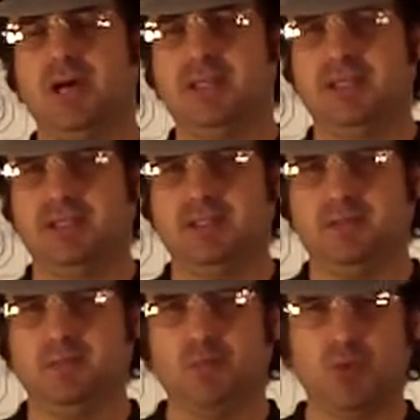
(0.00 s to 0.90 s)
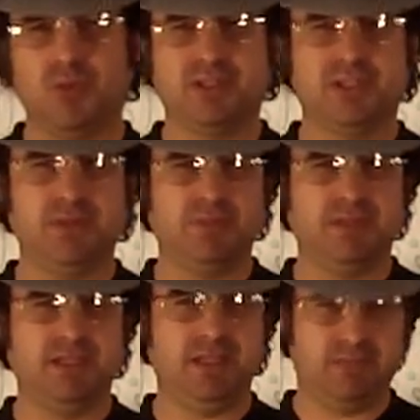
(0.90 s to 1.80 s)
I can more
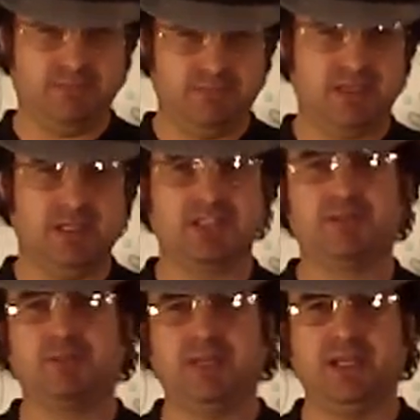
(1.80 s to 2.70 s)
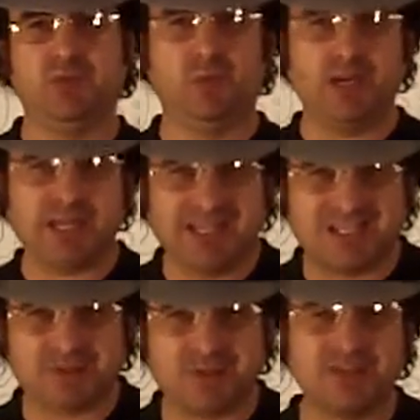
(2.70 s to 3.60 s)
deeply explain what
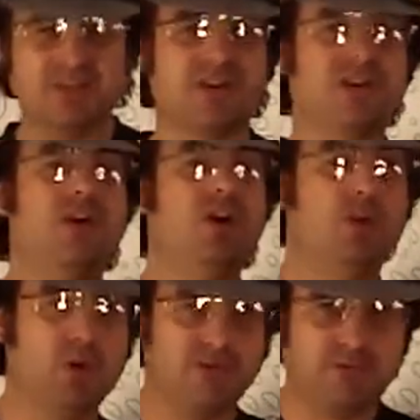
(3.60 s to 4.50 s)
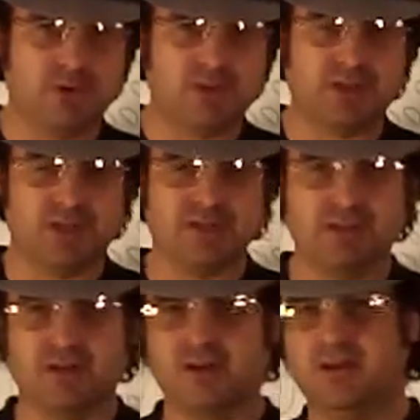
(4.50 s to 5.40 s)
electrons are, what
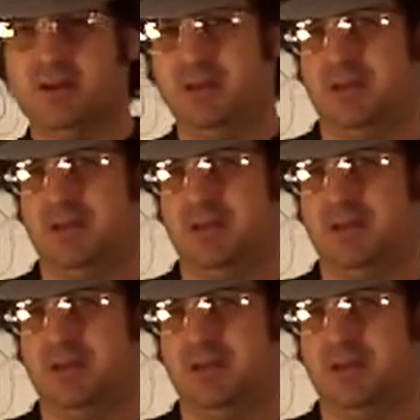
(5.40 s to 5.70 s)
photons are.